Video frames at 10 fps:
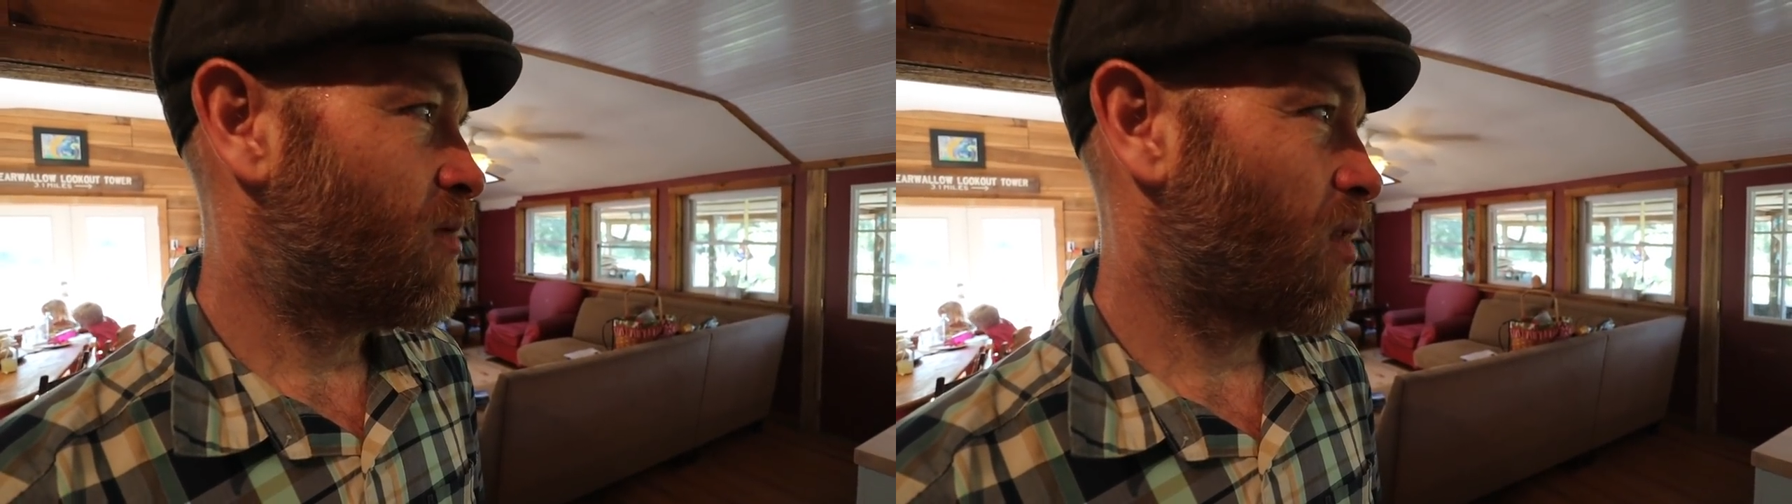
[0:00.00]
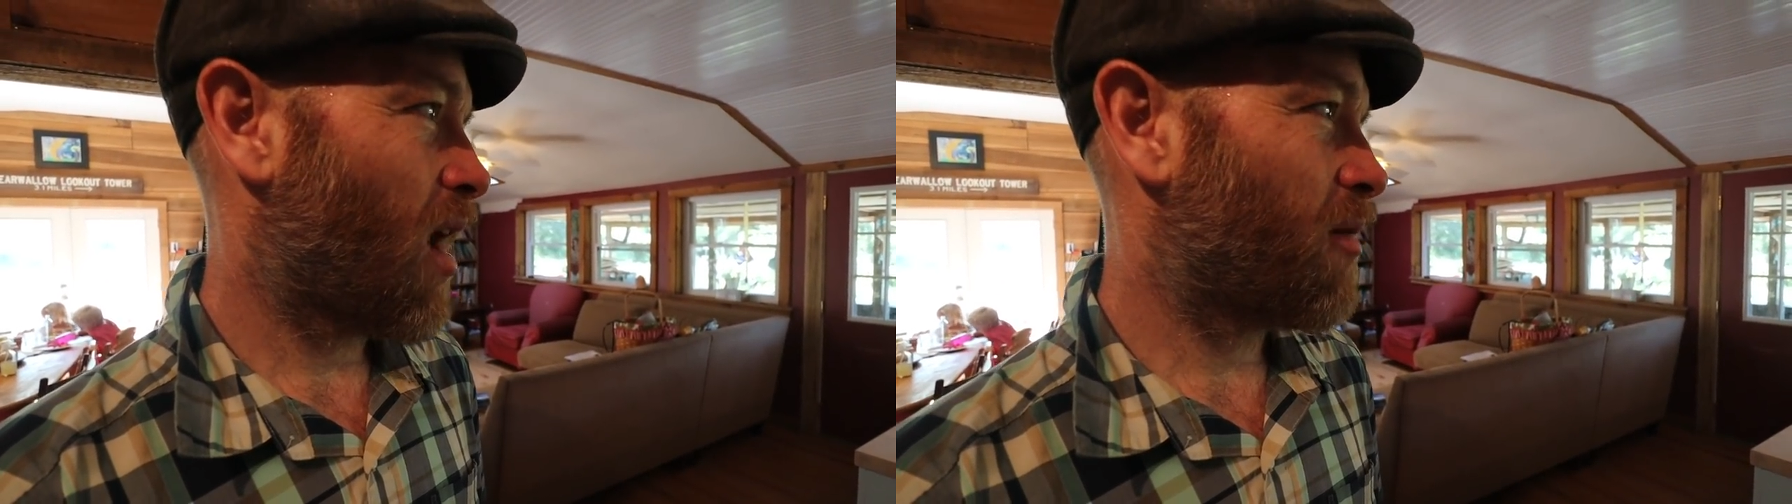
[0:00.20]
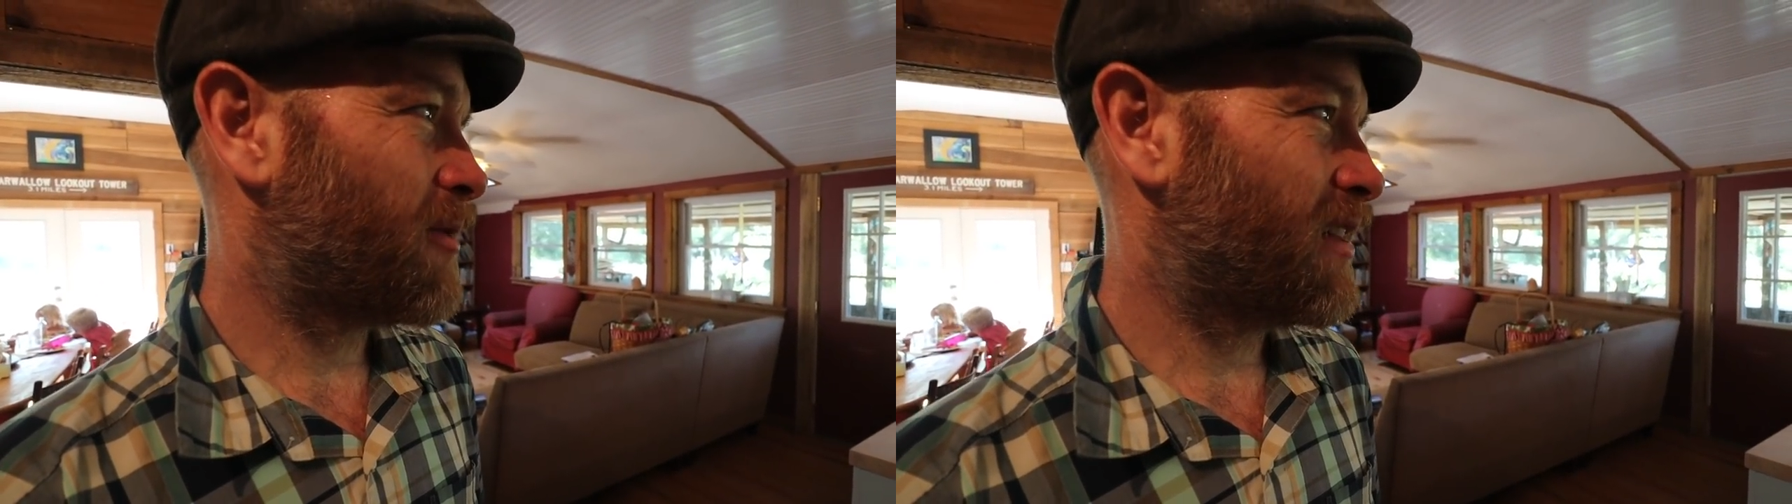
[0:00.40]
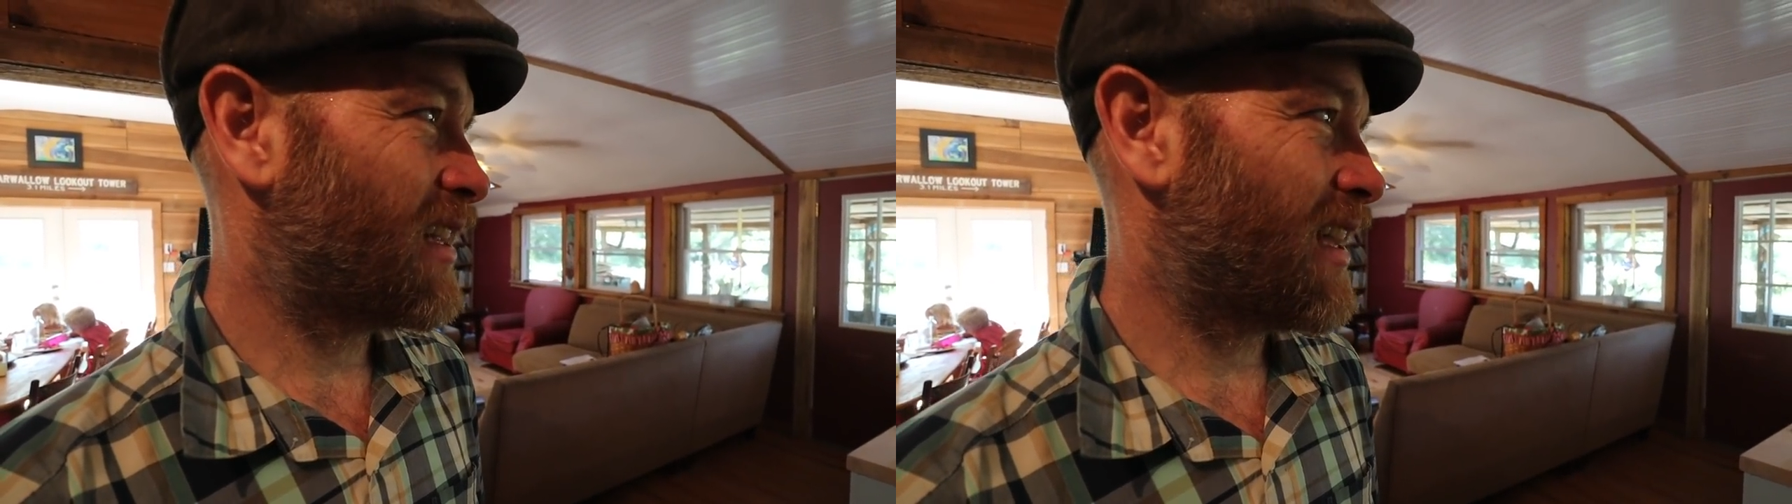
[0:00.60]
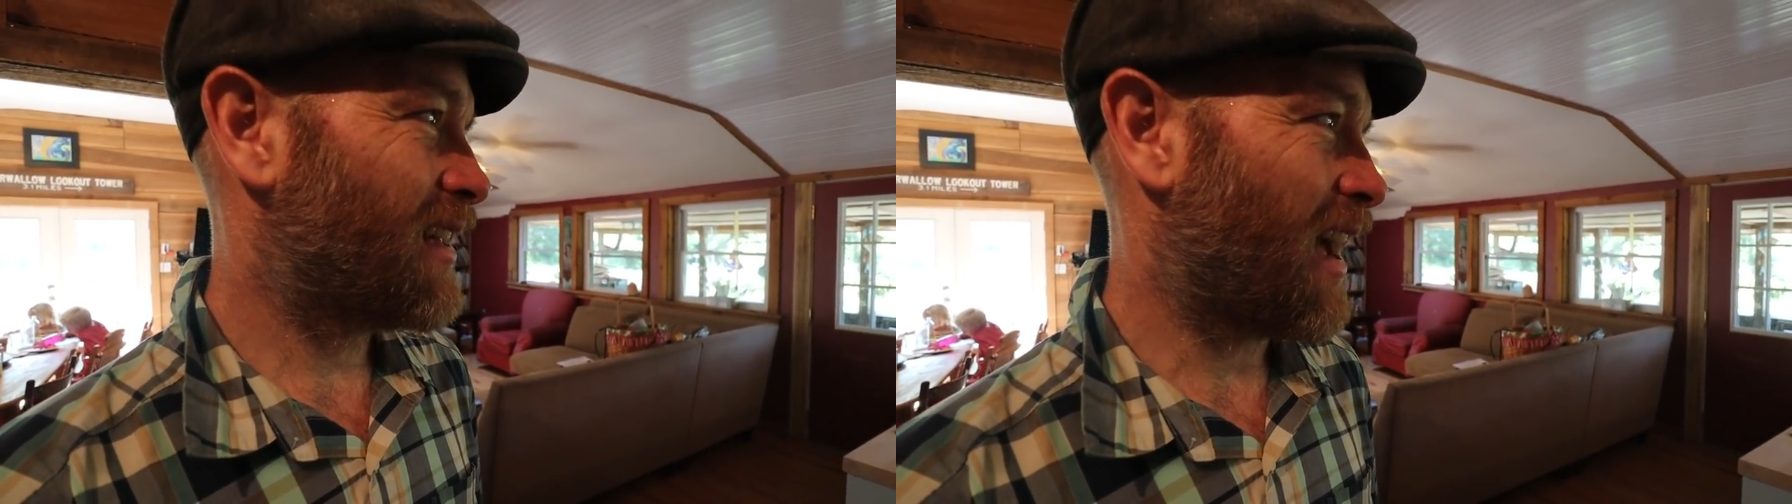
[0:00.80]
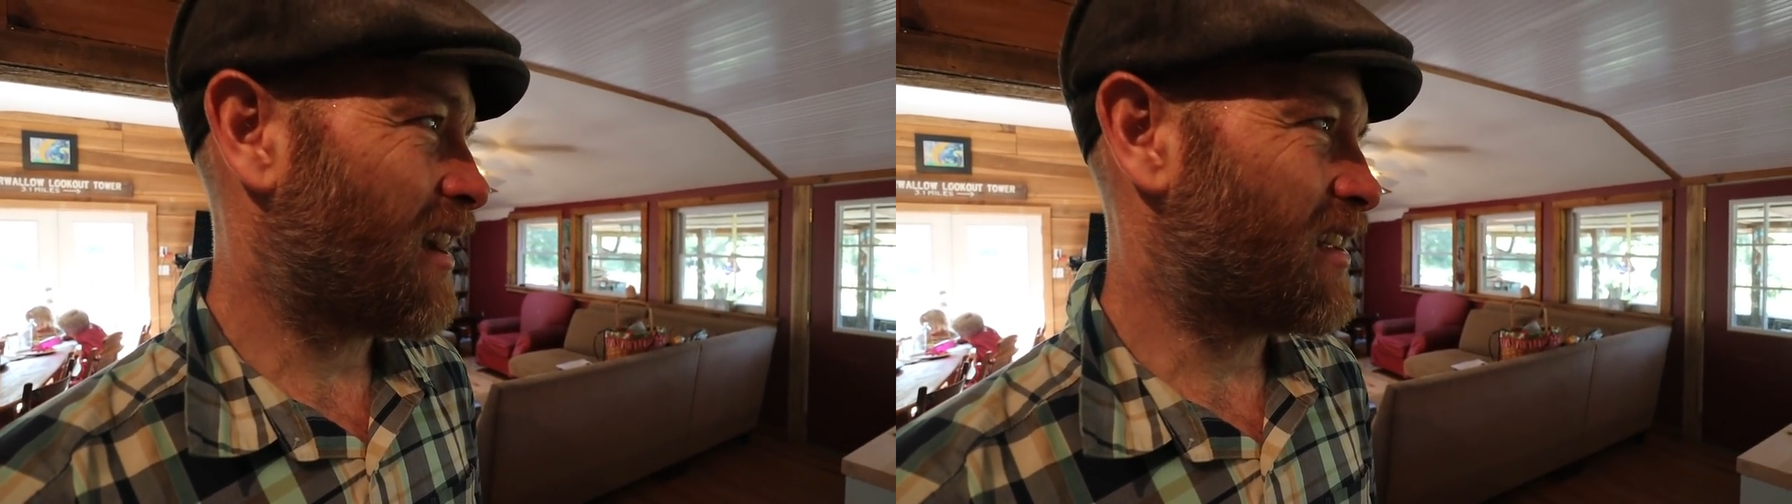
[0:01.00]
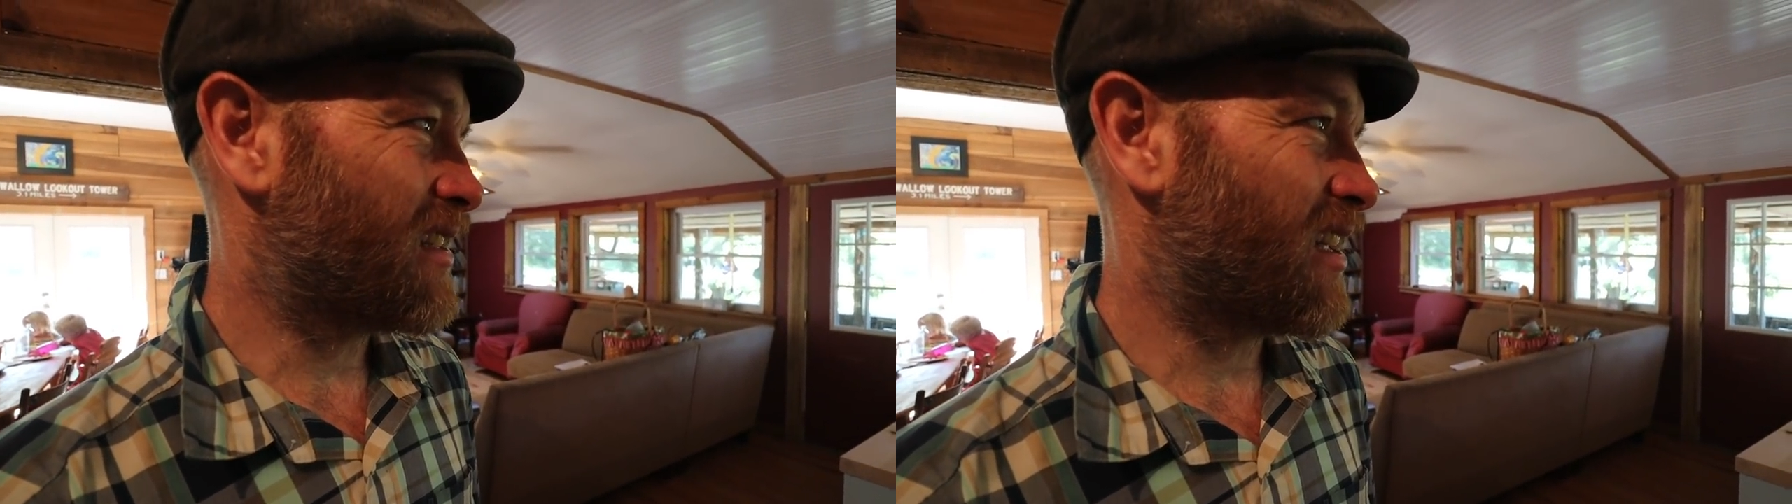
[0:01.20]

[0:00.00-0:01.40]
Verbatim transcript: probably. get out of the